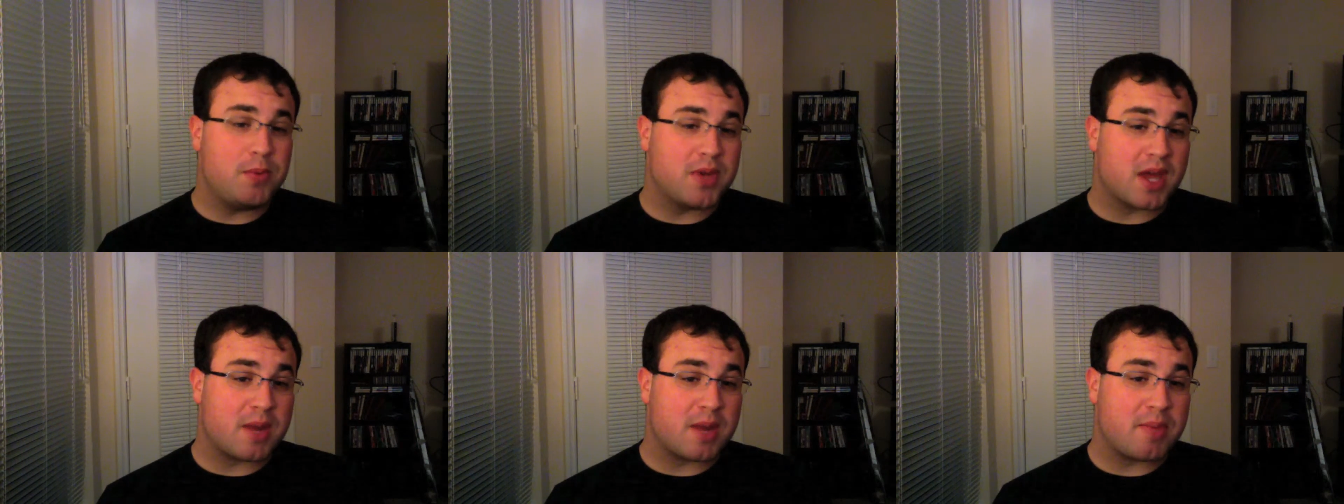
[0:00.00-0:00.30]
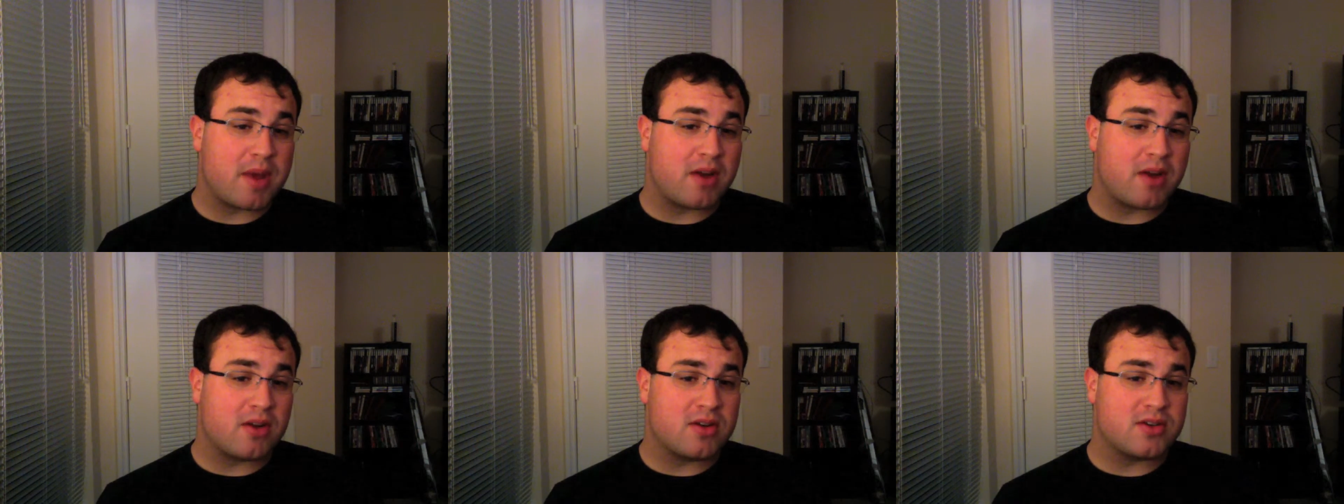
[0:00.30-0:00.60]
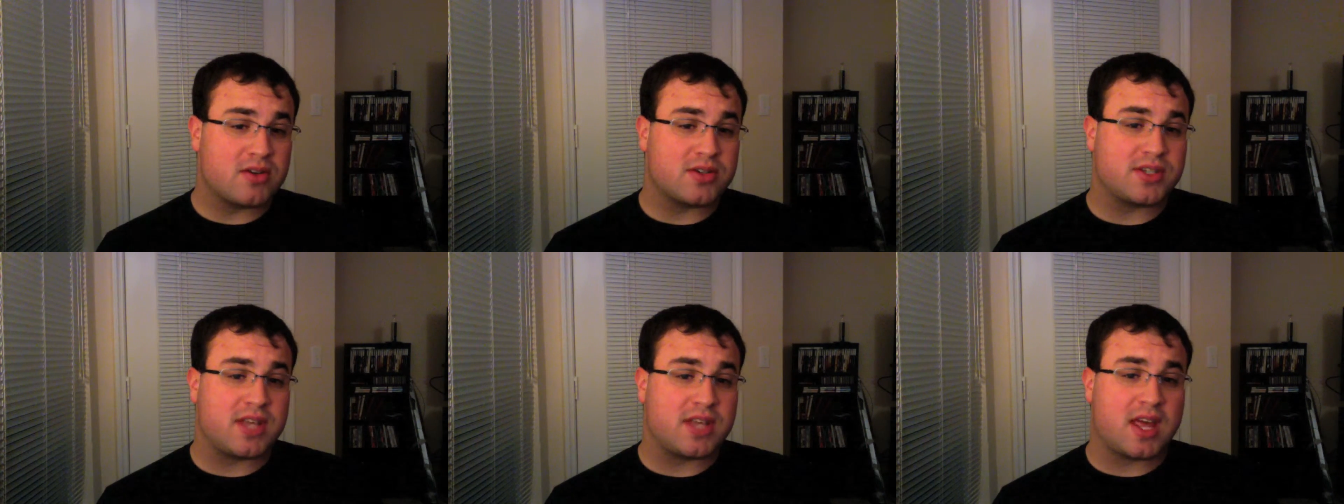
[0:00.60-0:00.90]
got a better
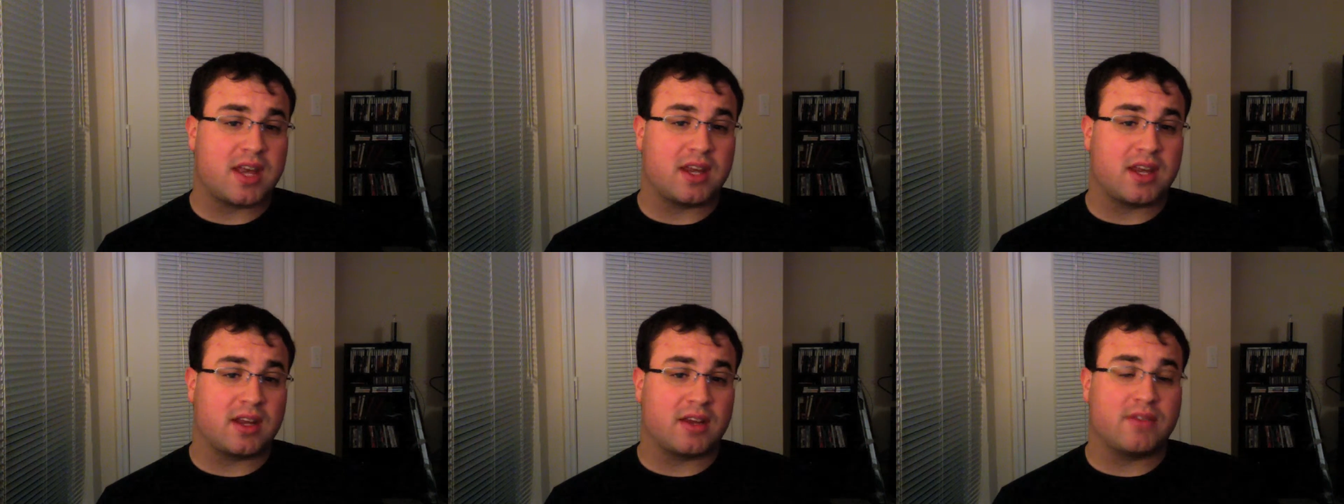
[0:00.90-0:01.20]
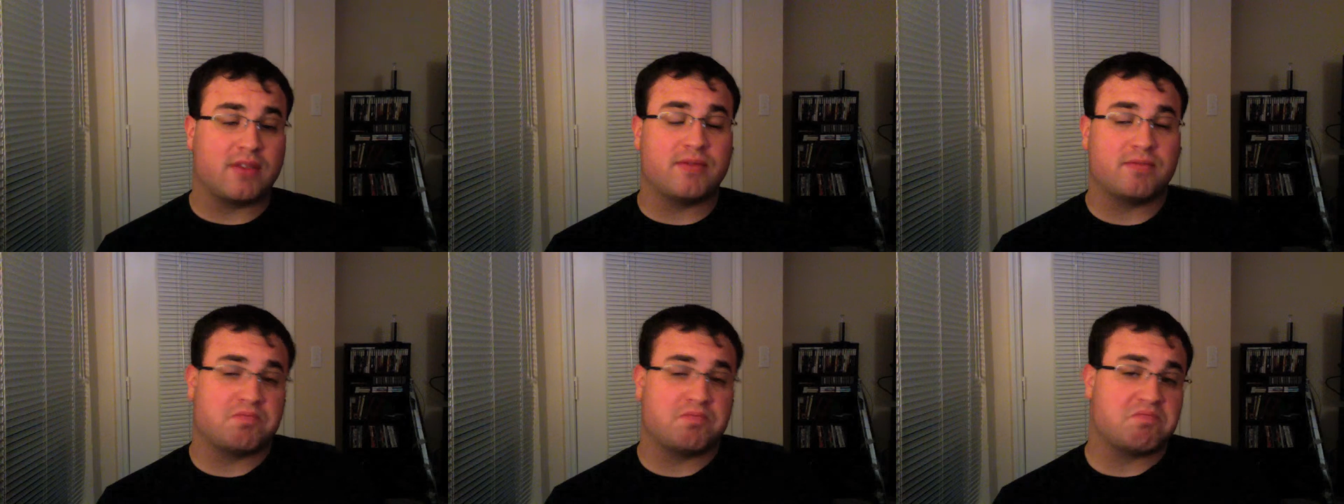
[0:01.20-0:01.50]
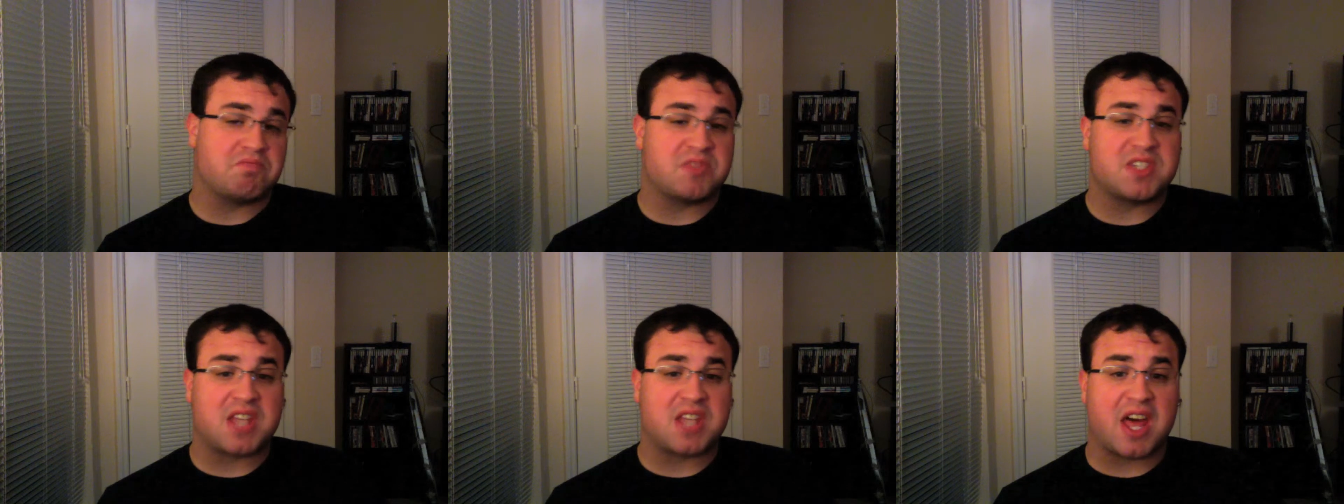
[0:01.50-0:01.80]
understanding of
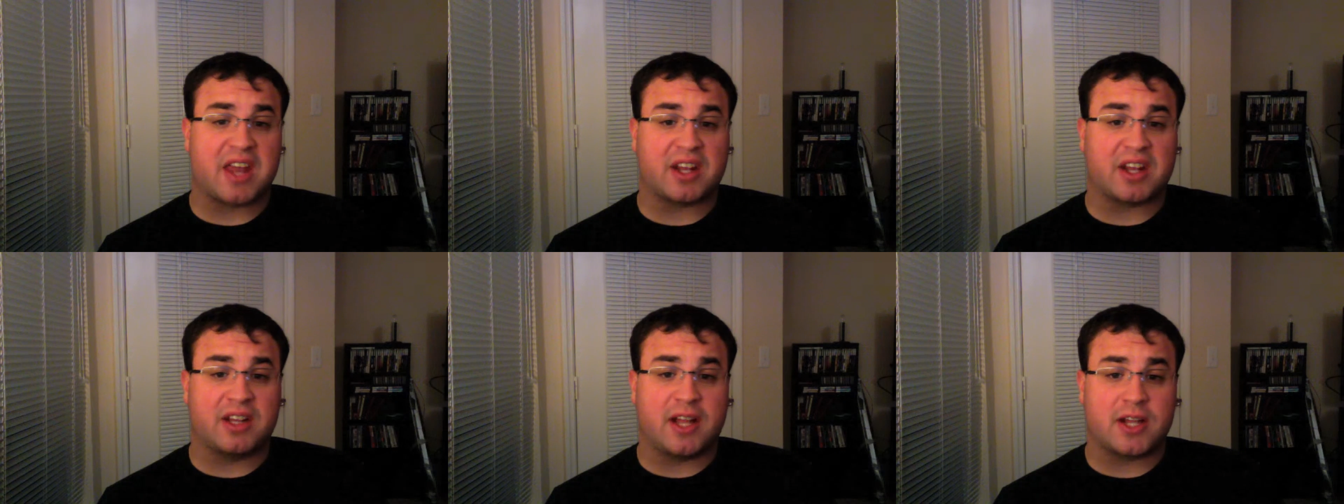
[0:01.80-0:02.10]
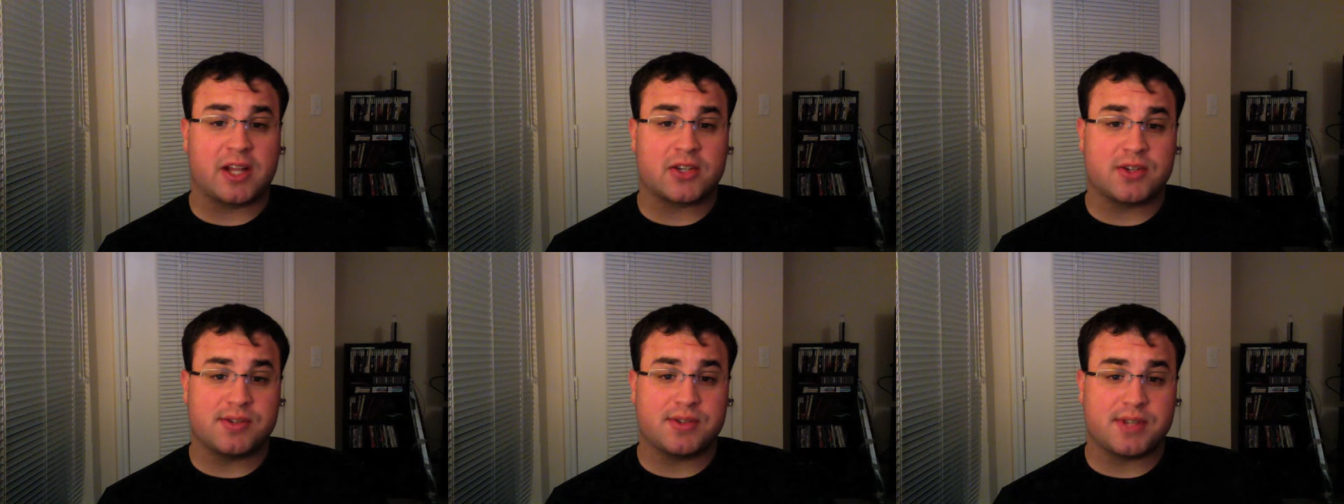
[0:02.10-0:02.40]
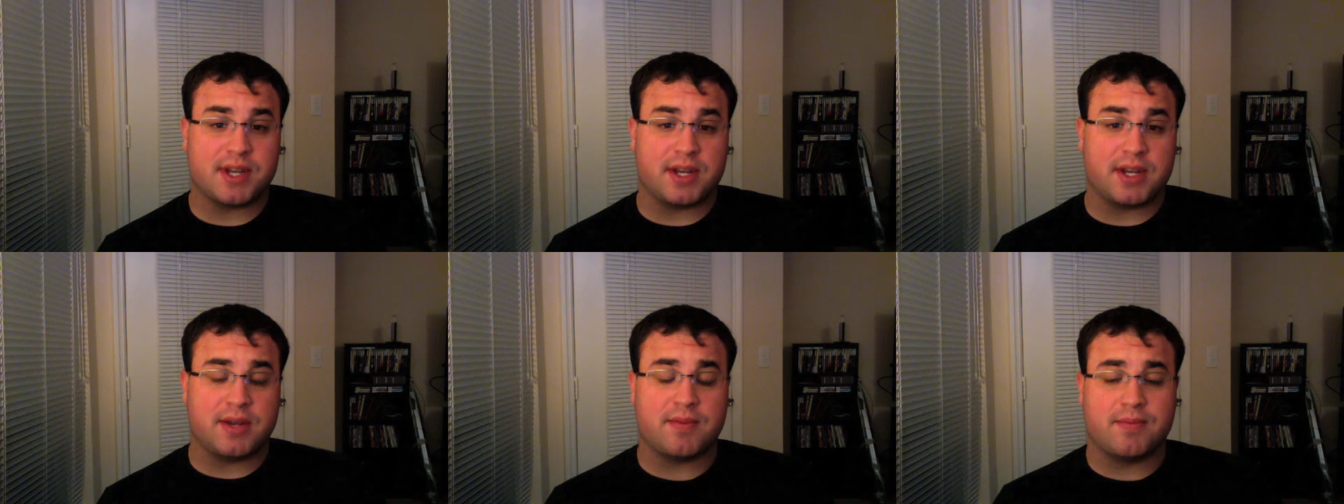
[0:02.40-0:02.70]
static
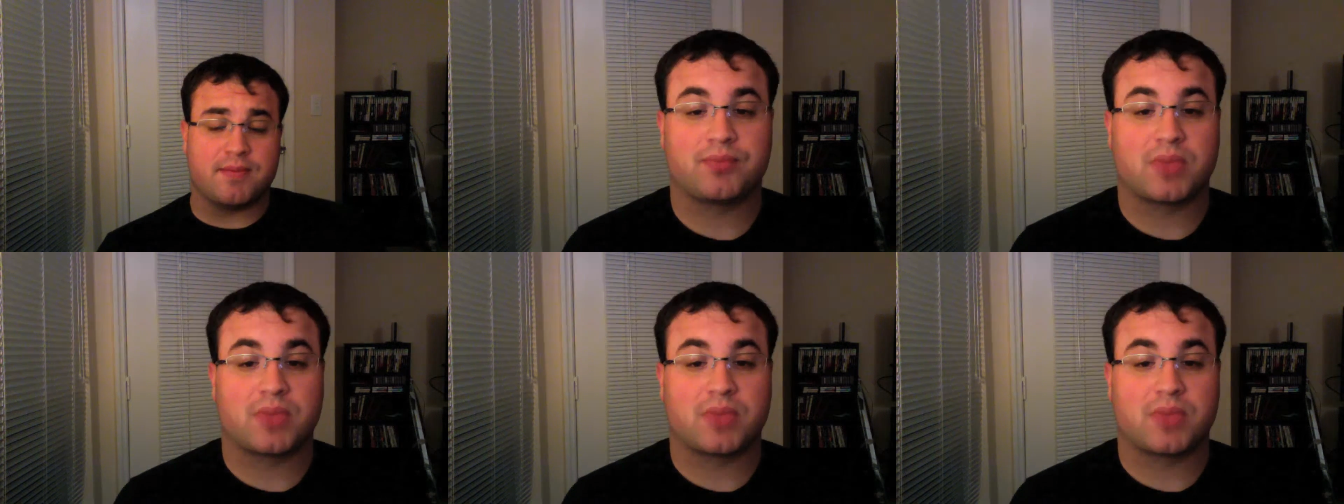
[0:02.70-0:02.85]
electricity.